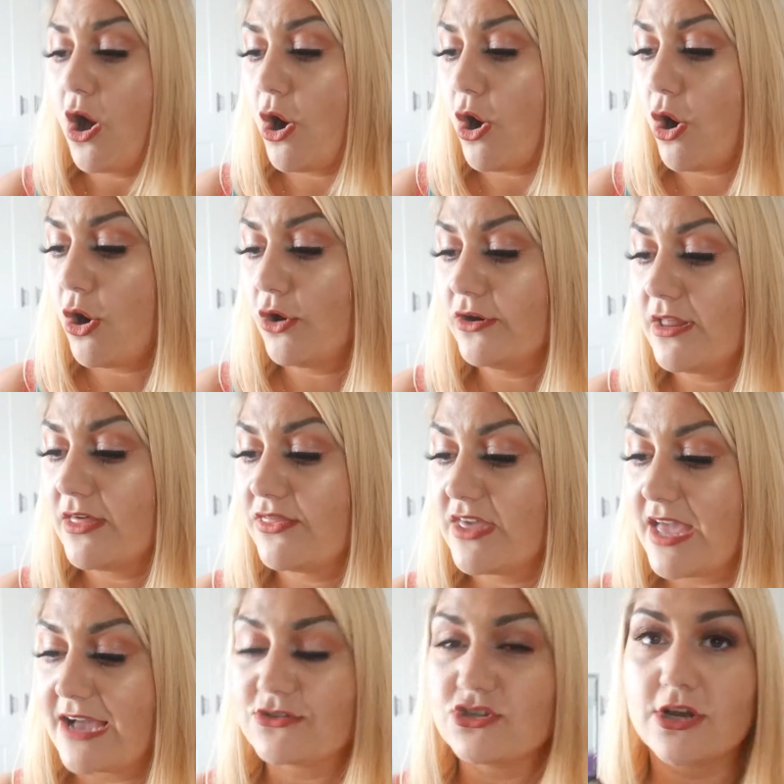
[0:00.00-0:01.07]
on the
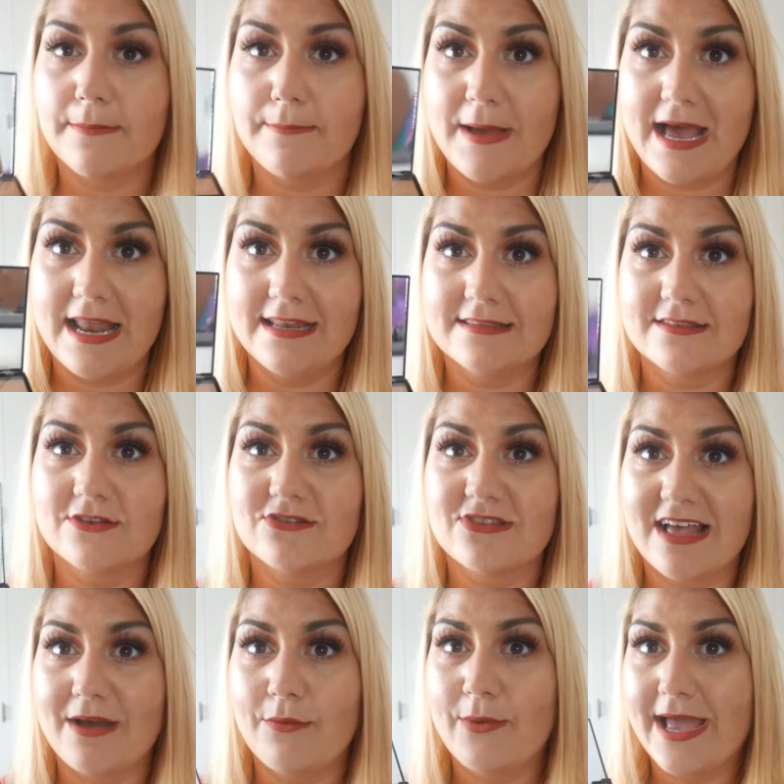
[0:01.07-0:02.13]
actual palette, because
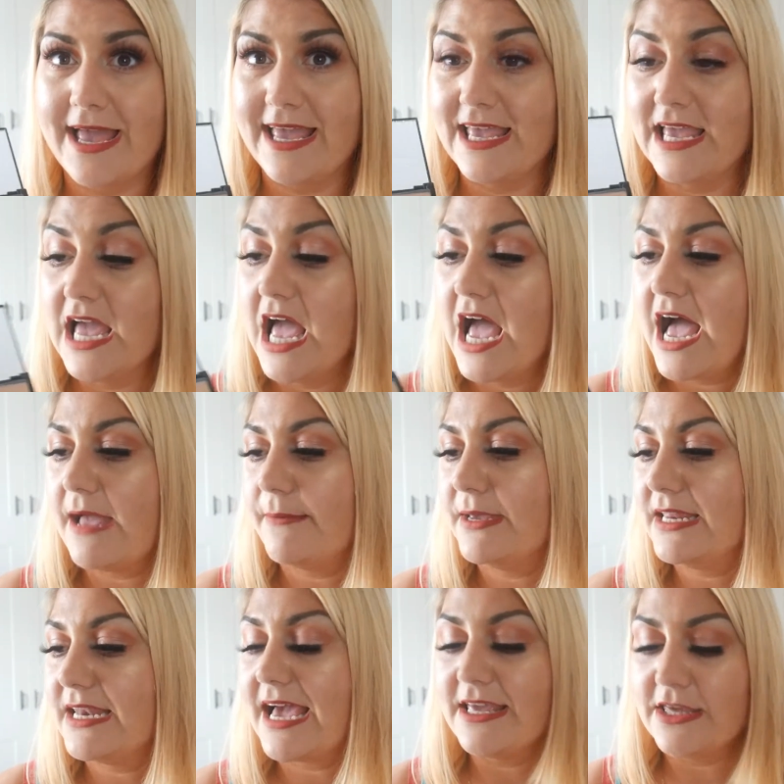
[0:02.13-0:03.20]
that way, I
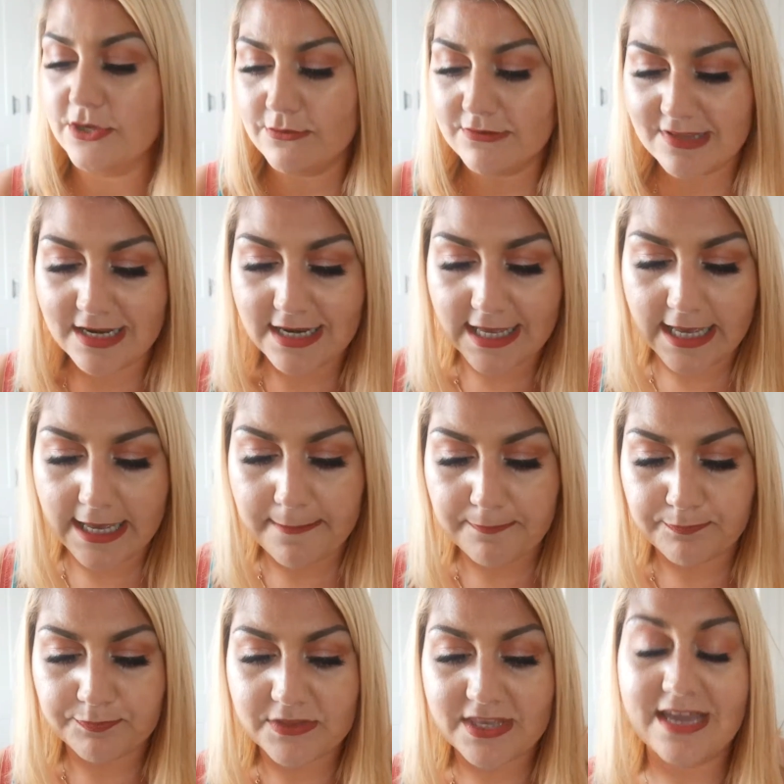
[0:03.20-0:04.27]
mean, I usually
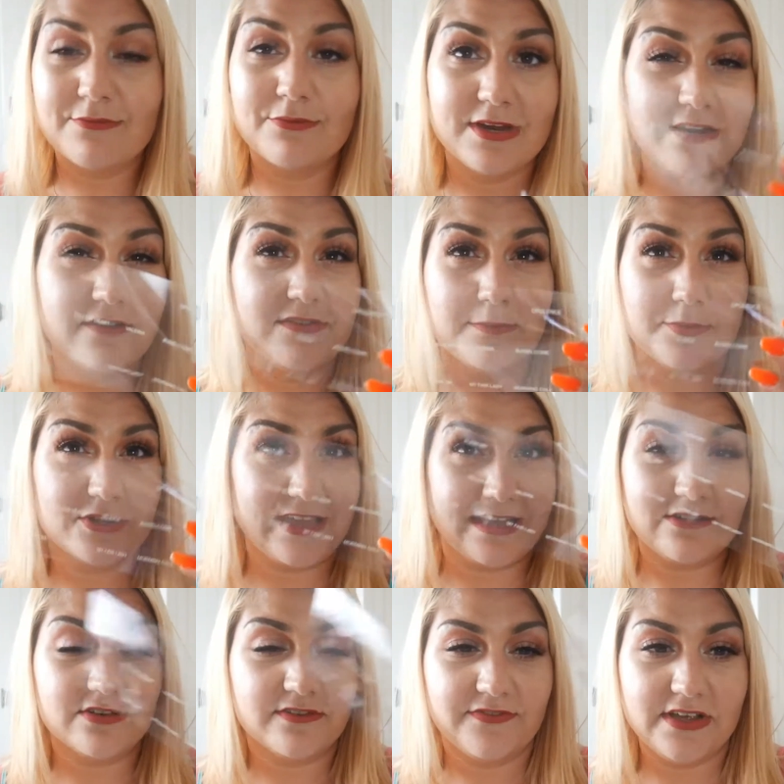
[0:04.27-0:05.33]
get rid of the
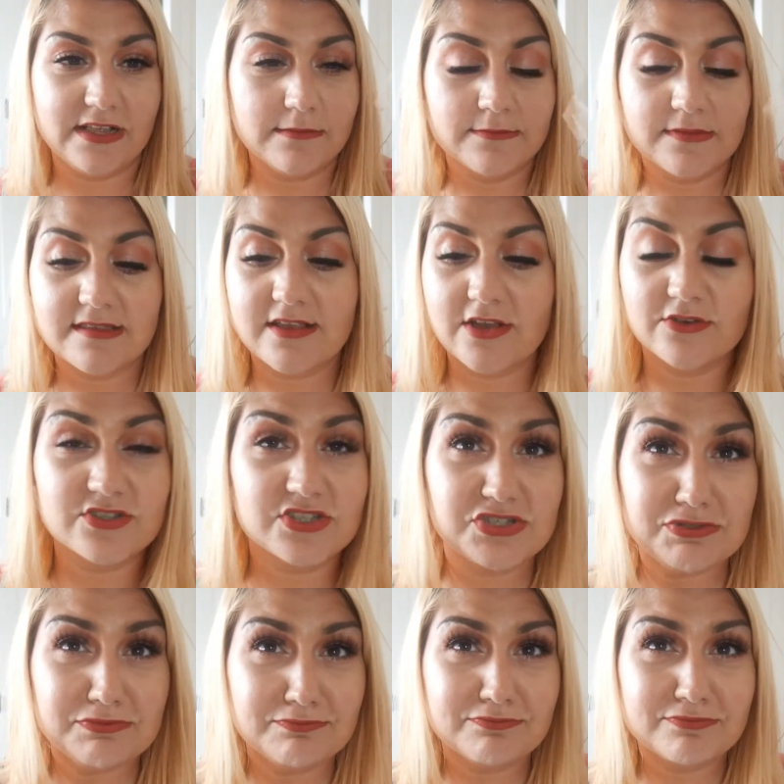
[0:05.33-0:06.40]
protector films
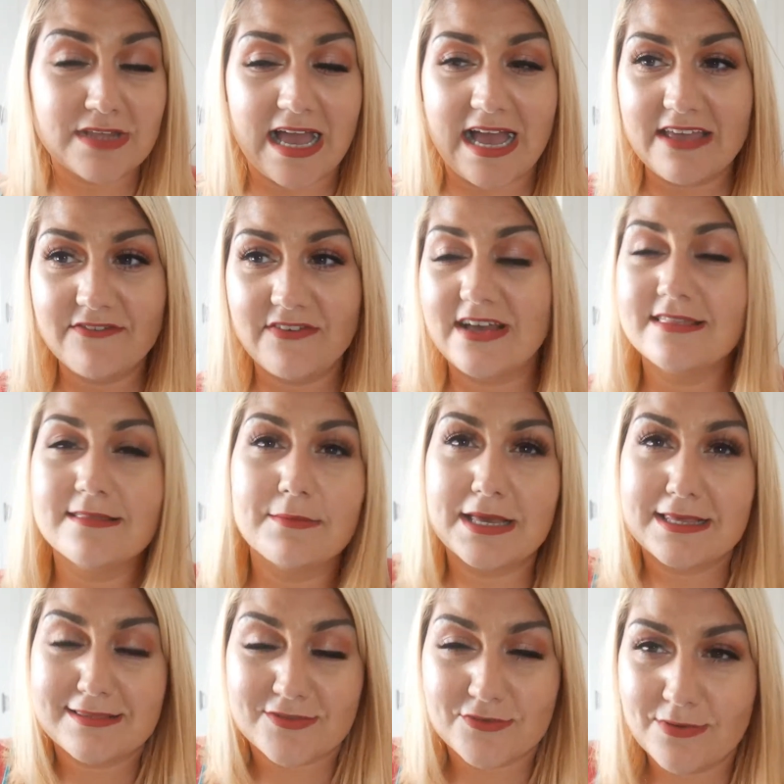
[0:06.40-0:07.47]
because I find them
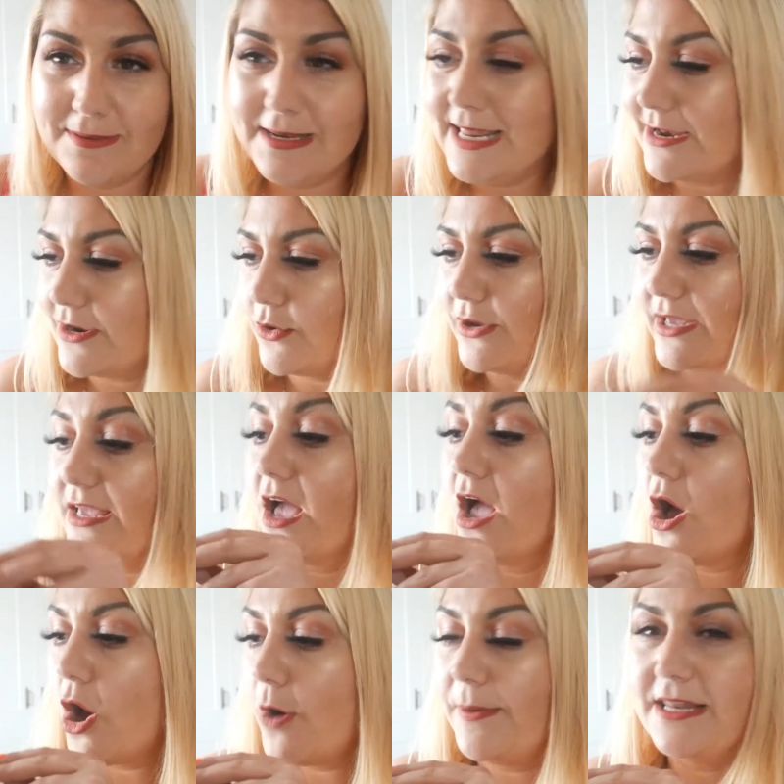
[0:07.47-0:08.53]
extremely annoying,
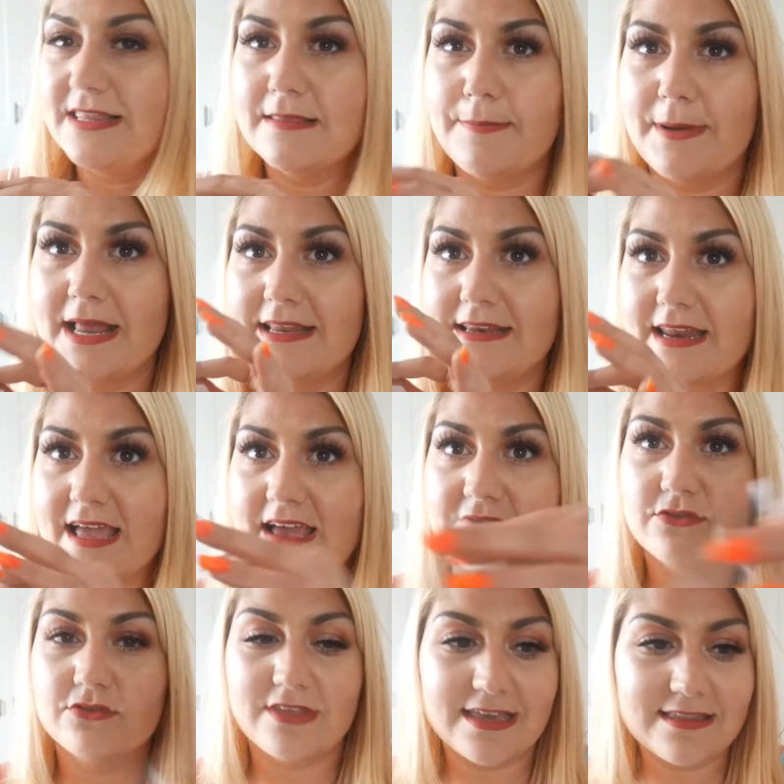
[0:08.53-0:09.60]
opening the palette and have
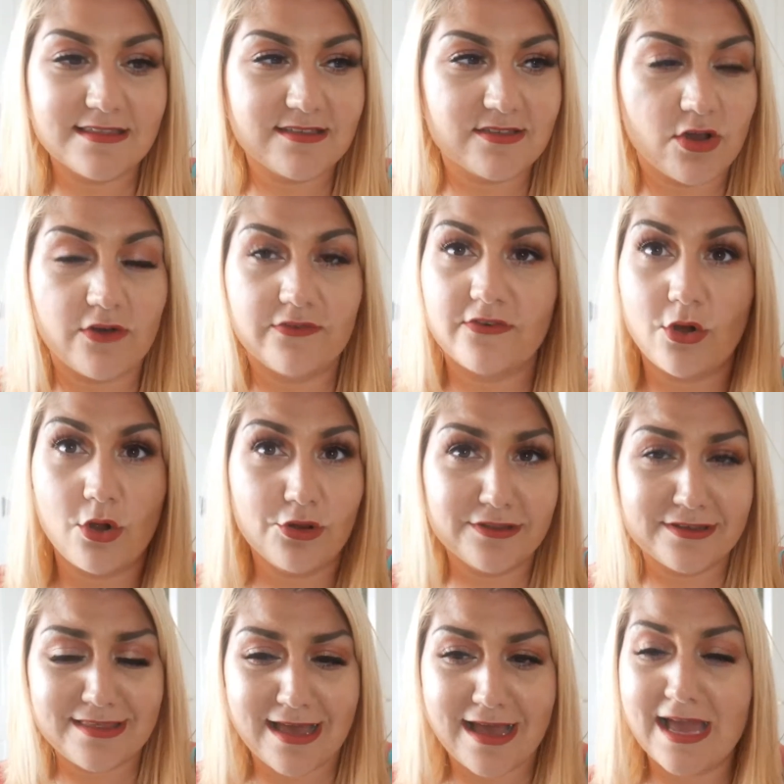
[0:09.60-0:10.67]
to take this off all
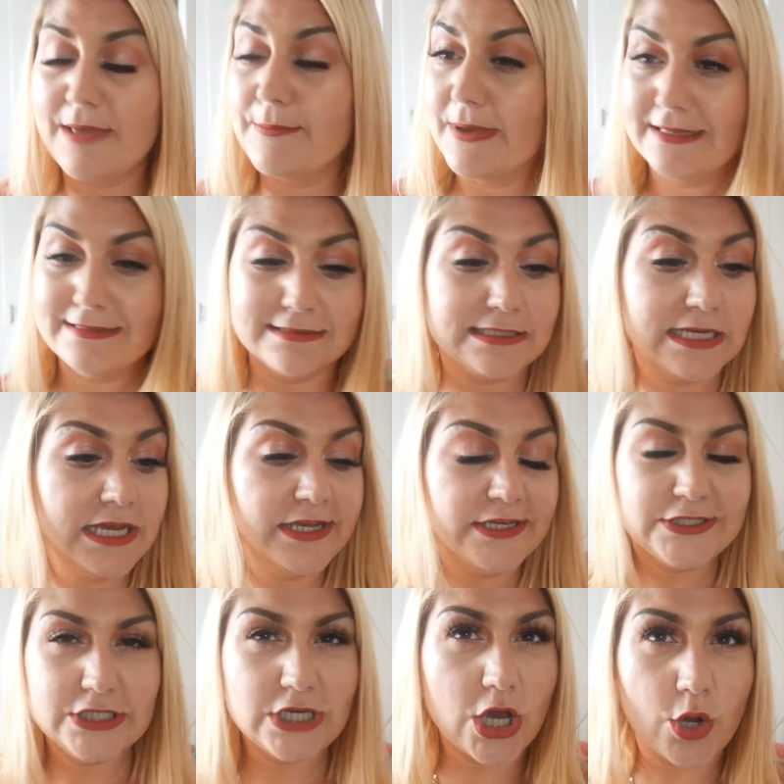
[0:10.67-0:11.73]
the time and,
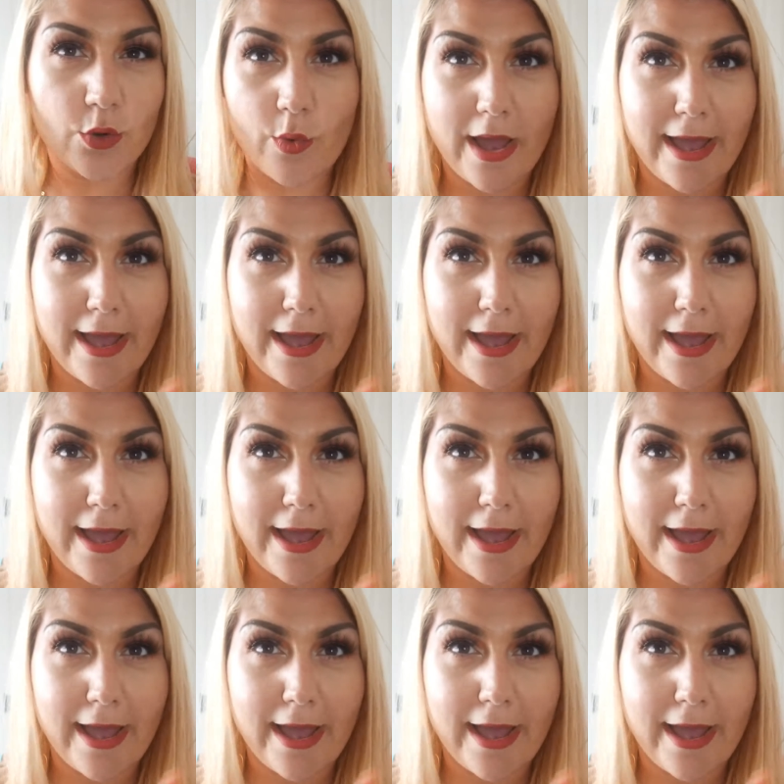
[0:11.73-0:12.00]
you know,